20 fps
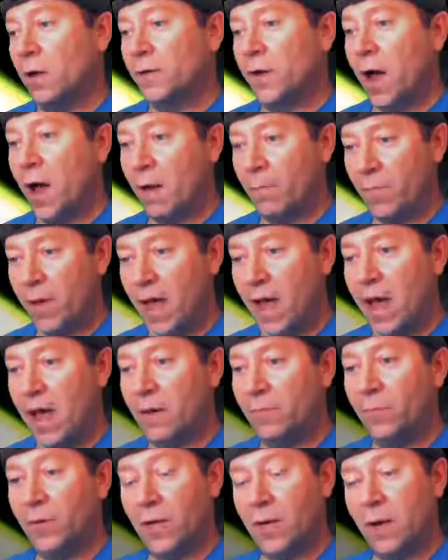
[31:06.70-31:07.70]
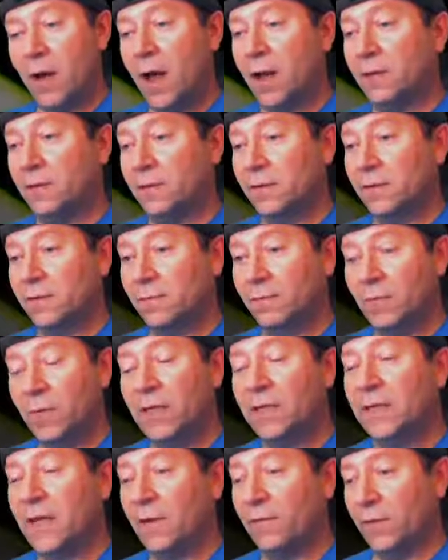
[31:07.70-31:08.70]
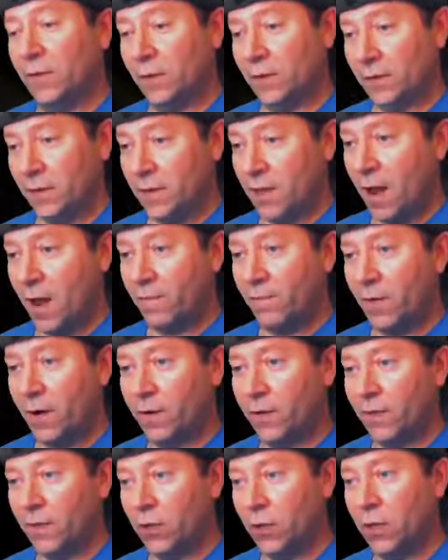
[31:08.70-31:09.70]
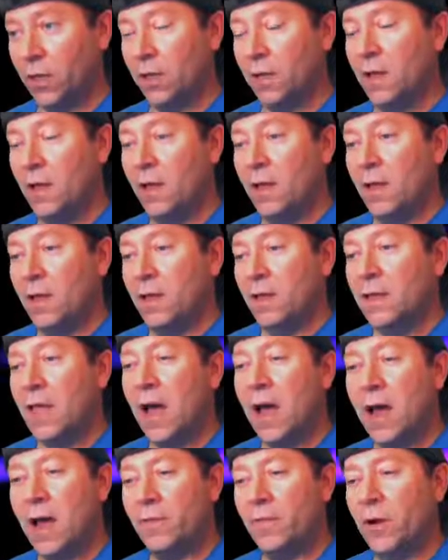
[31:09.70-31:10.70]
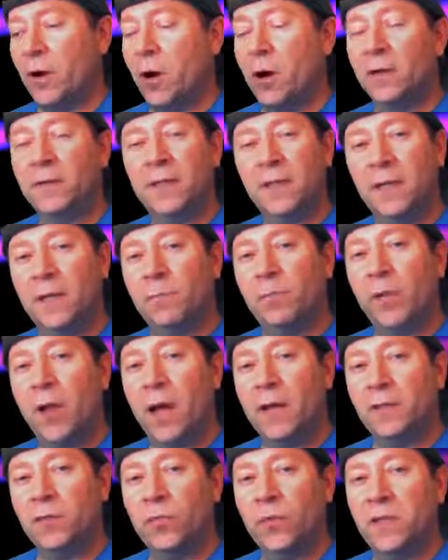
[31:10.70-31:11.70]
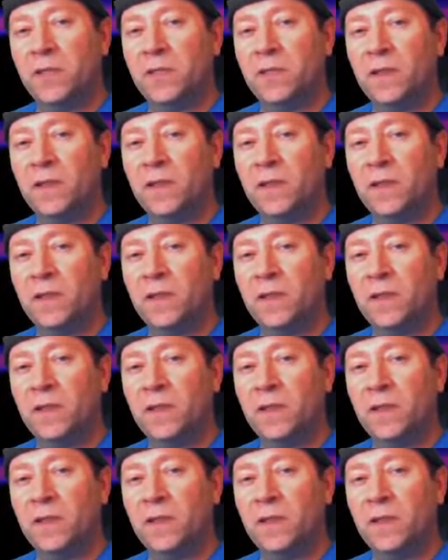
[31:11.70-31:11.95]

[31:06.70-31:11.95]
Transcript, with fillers: not bad, but definitely not very good. Yeah, there aren't any plot twists